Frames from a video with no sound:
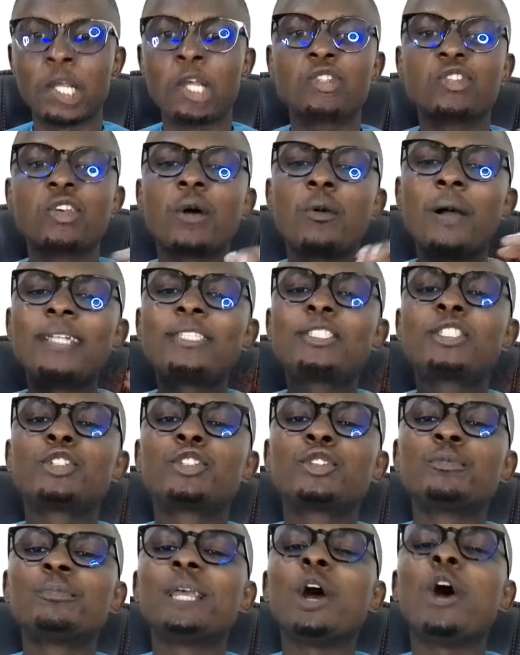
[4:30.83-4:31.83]
So I want you
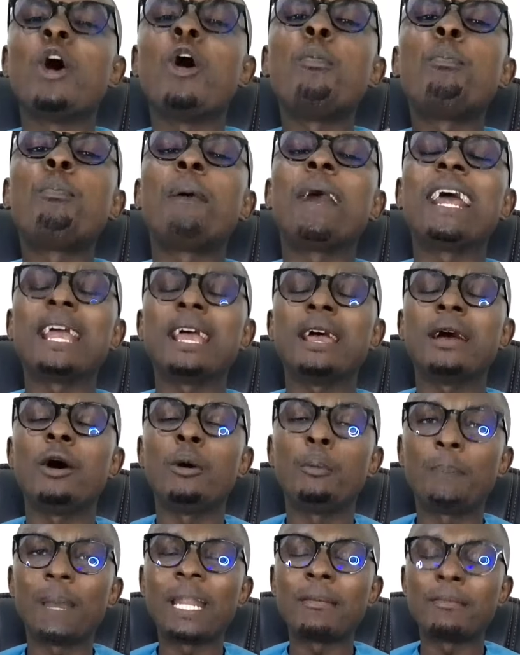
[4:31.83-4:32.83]
to be
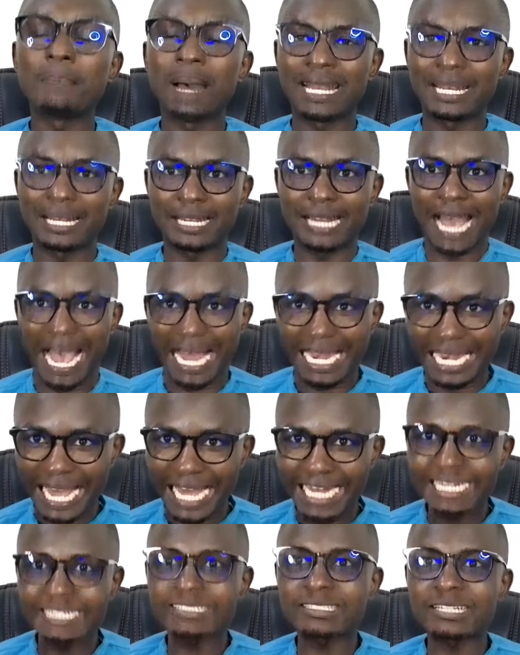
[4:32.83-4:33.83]
open-minded and
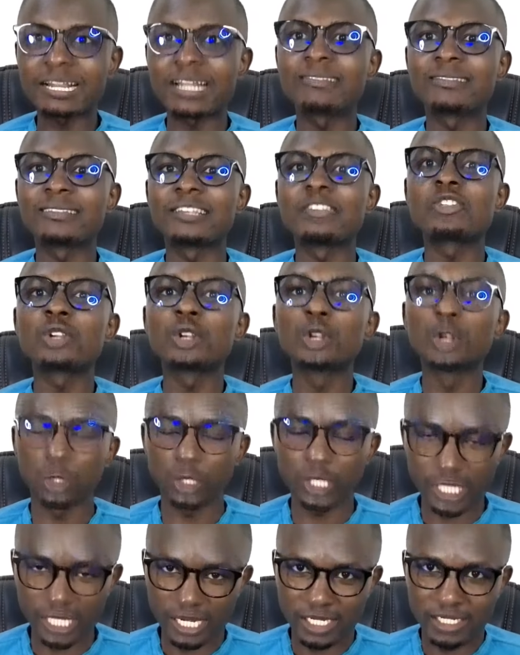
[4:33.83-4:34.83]
understand this
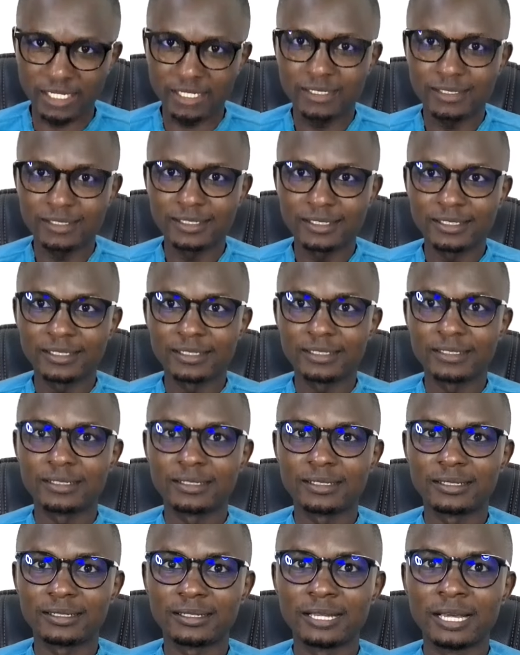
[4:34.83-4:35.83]
logic,
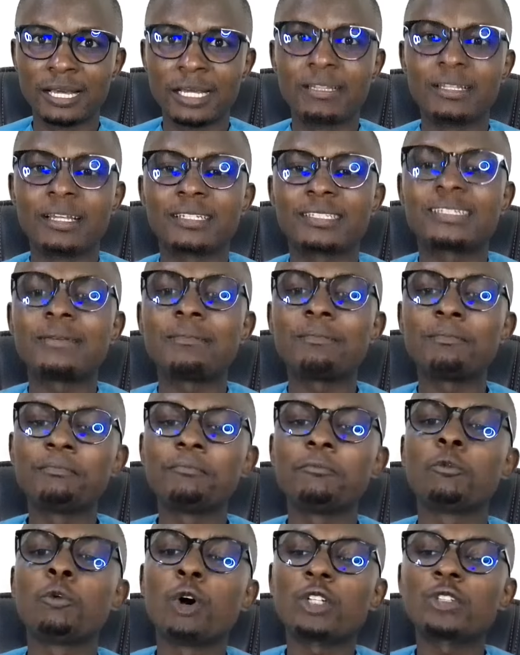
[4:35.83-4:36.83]
that
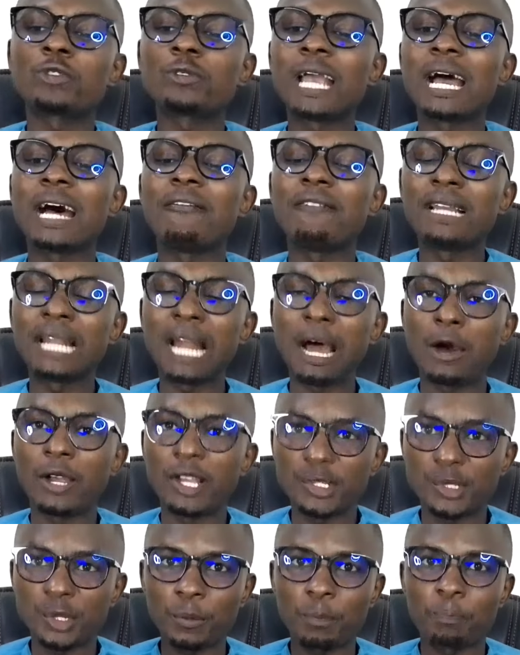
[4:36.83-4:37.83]
what we are having now
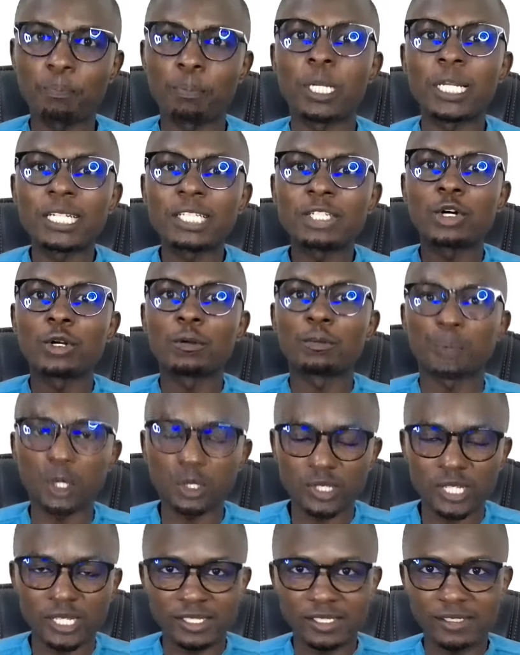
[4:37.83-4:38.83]
is a political
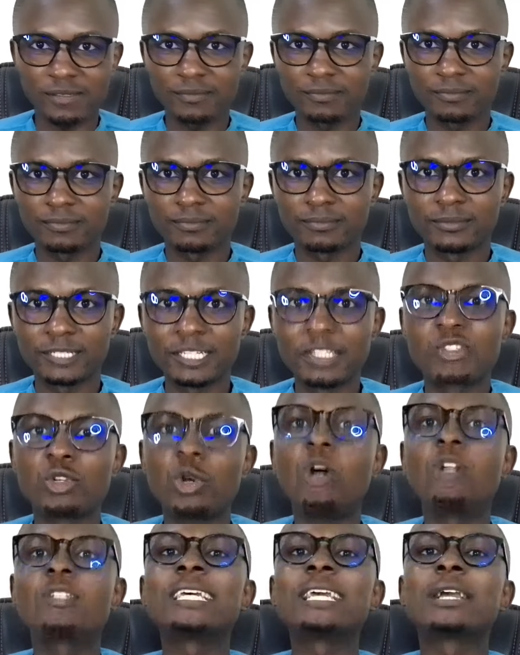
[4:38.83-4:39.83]
process, is
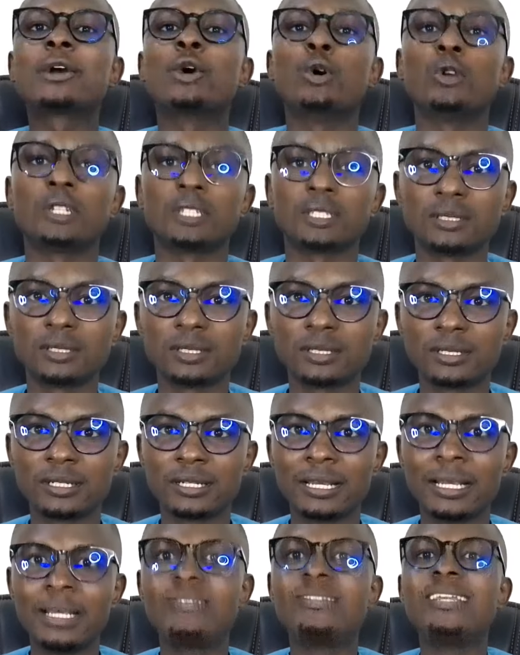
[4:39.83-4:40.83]
not a court.
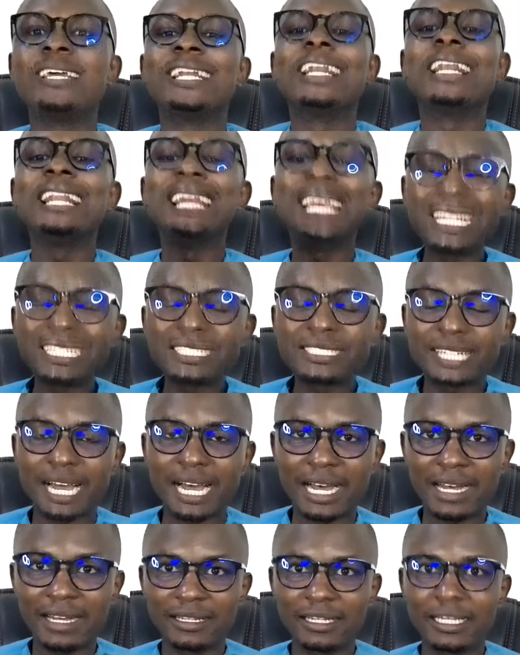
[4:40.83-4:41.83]
Then
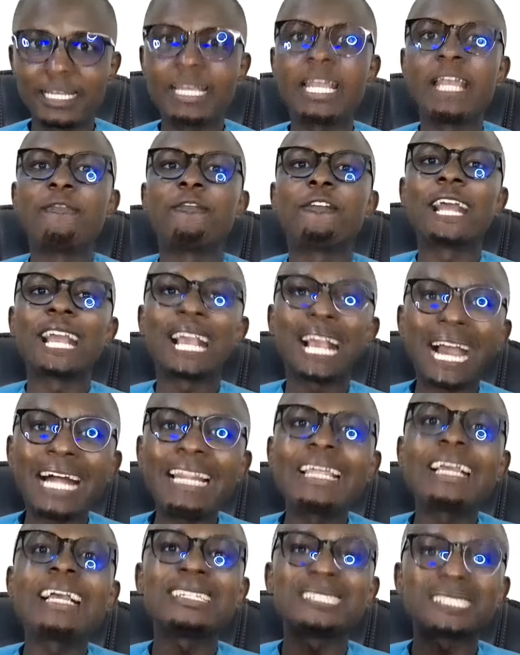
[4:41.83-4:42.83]
later, if
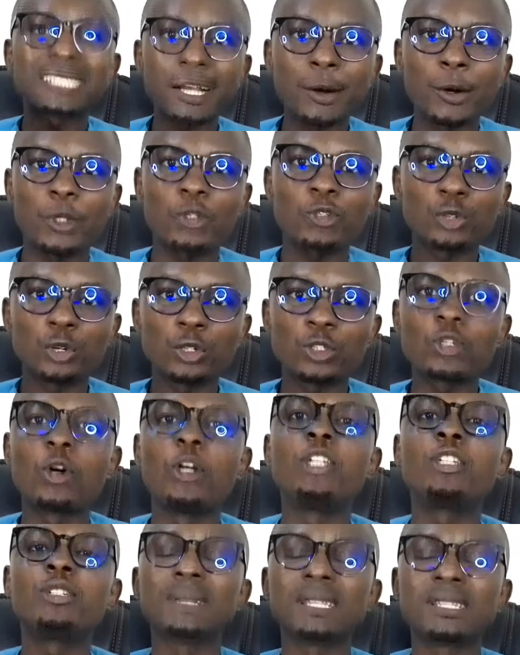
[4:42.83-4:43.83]
Rigathi Gachagua is not
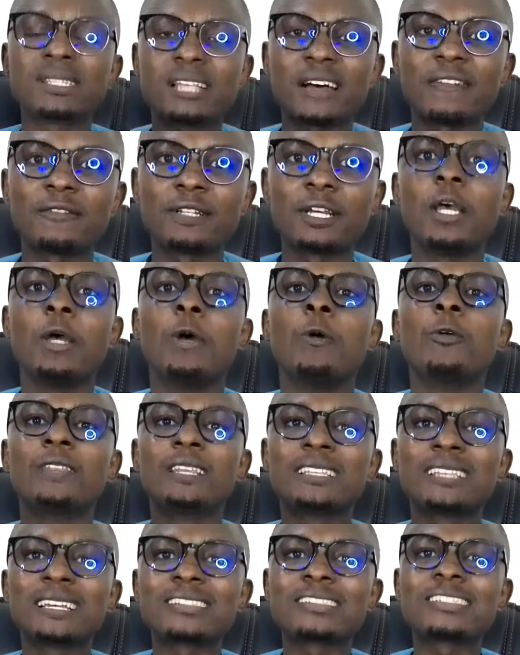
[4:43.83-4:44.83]
going to be served with
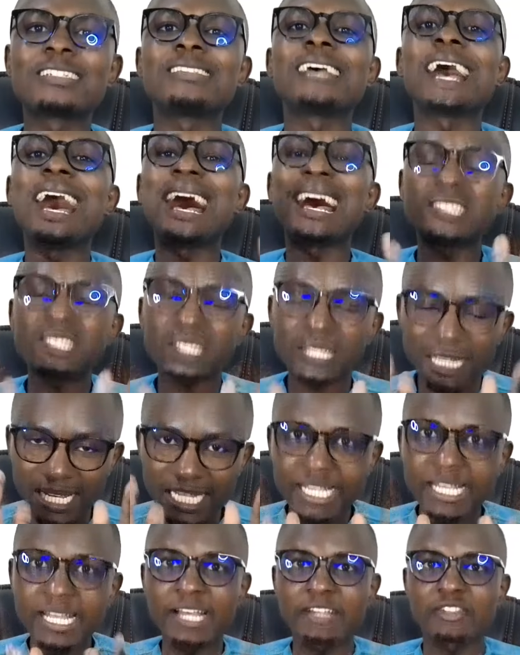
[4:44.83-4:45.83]
the justice as
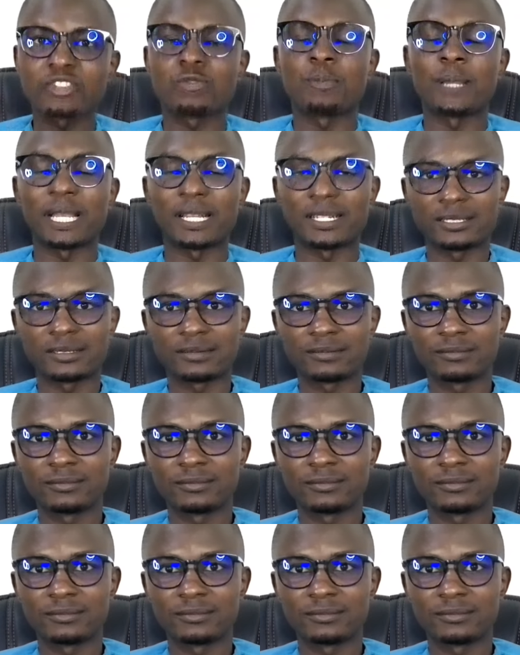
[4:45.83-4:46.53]
he expects,